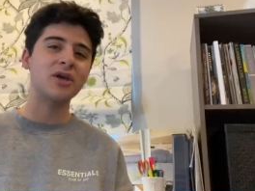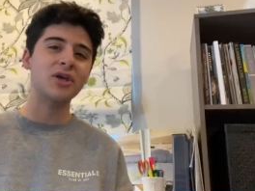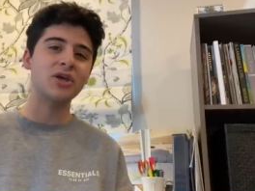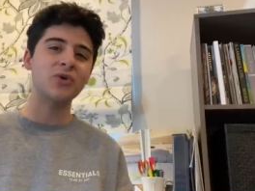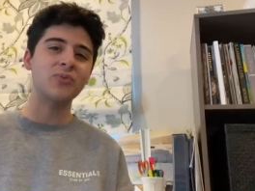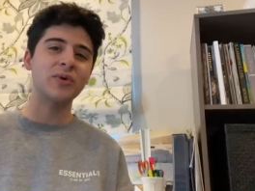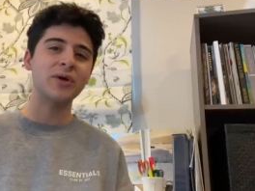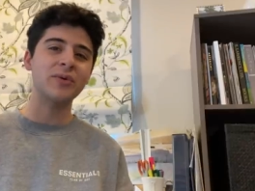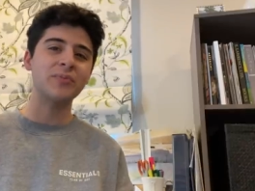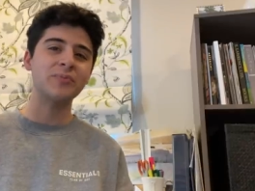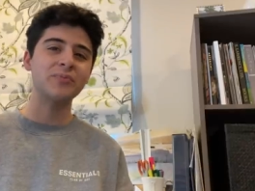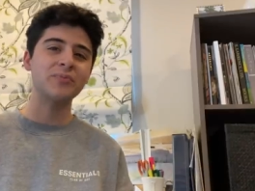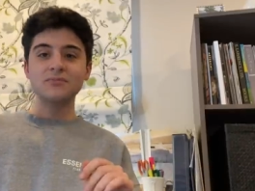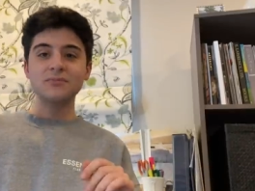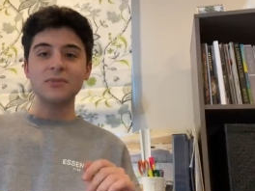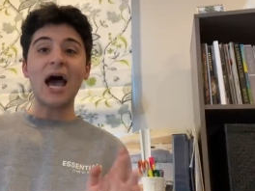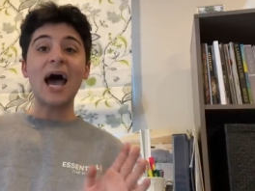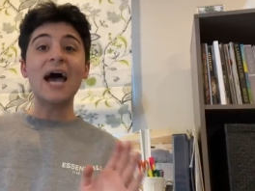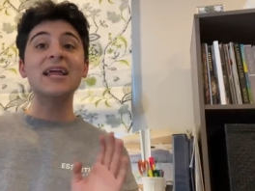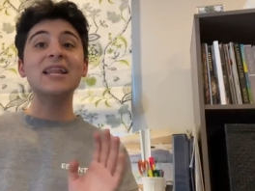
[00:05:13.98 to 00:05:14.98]
human.
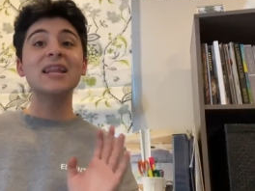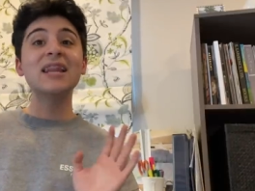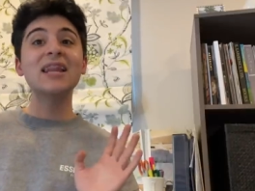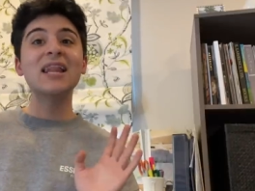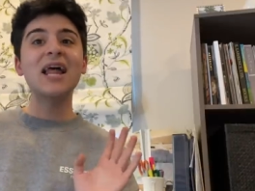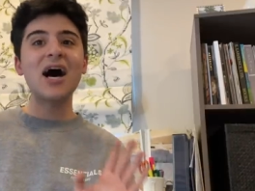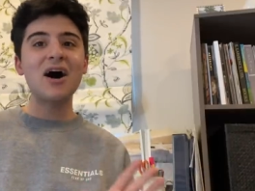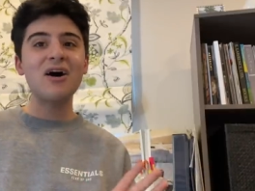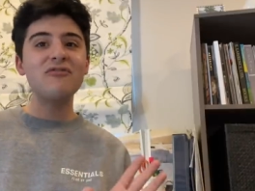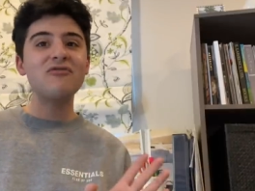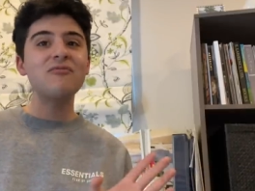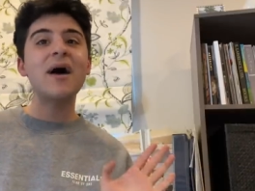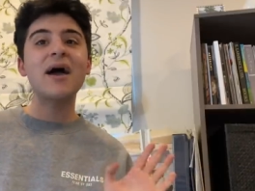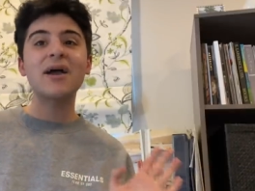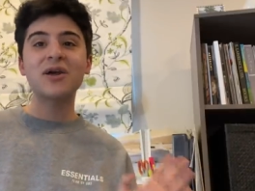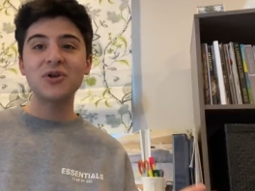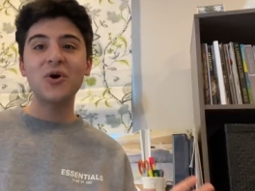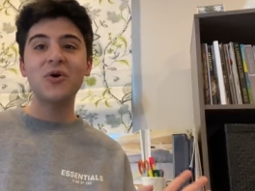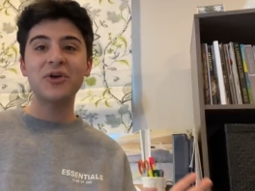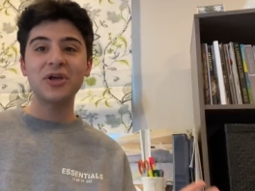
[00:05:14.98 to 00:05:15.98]
I love
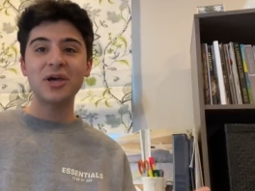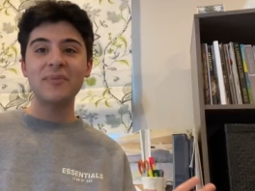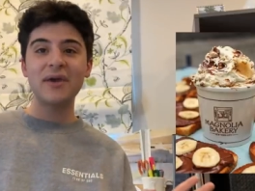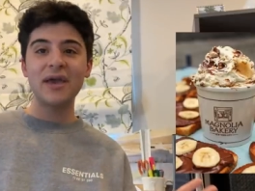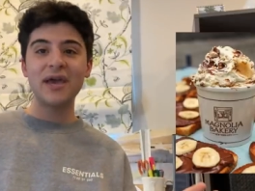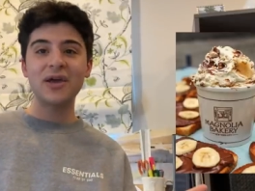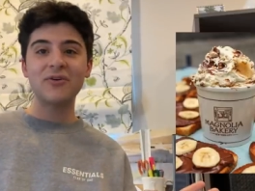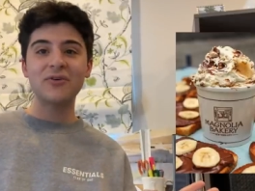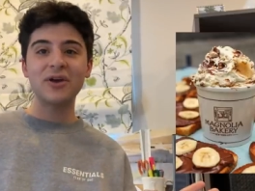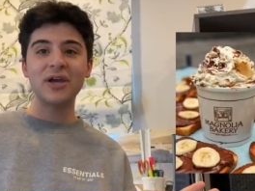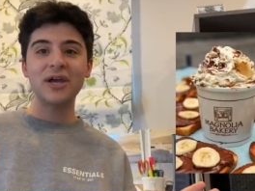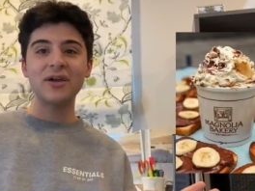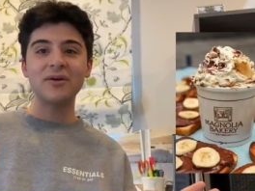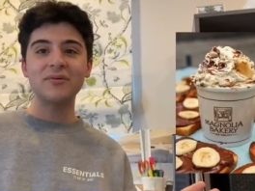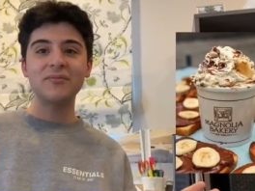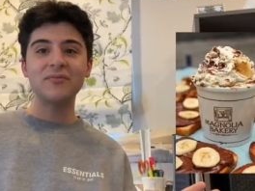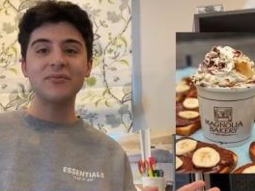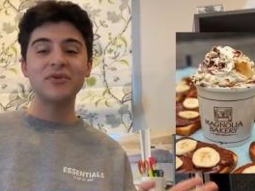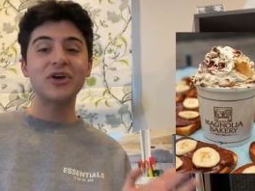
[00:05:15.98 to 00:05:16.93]
Magnolia Bakery.